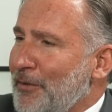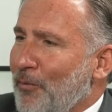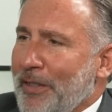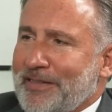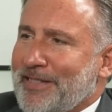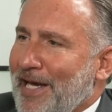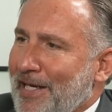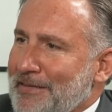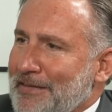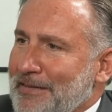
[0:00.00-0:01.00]
What is
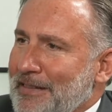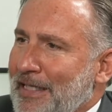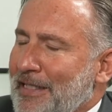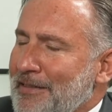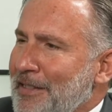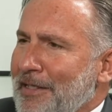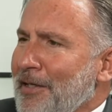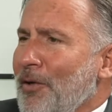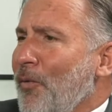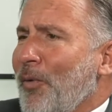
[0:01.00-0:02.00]
that? And
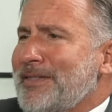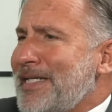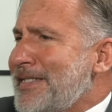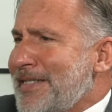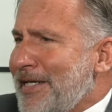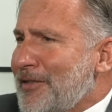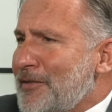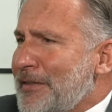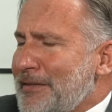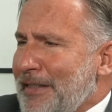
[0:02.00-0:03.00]
what does that
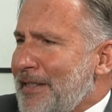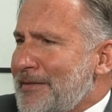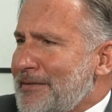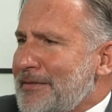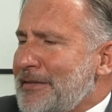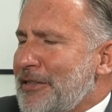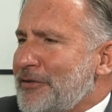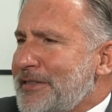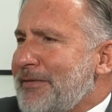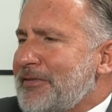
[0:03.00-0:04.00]
entail? And
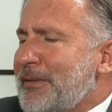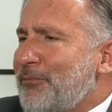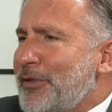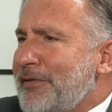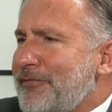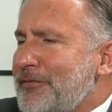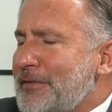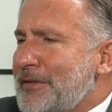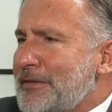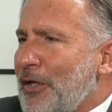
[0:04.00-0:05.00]
just give us a brief
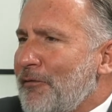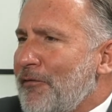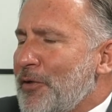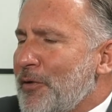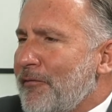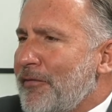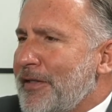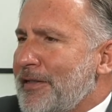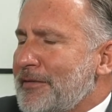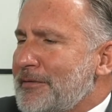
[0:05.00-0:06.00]
overview of
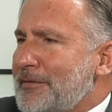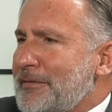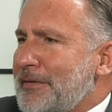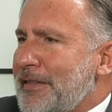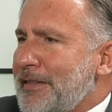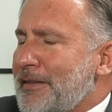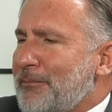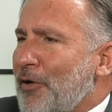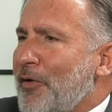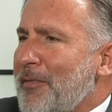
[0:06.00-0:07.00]
the
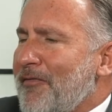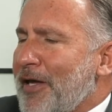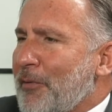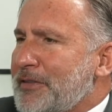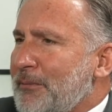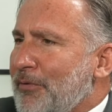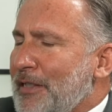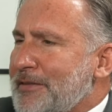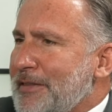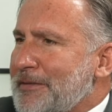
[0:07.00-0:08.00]
program evaluation process.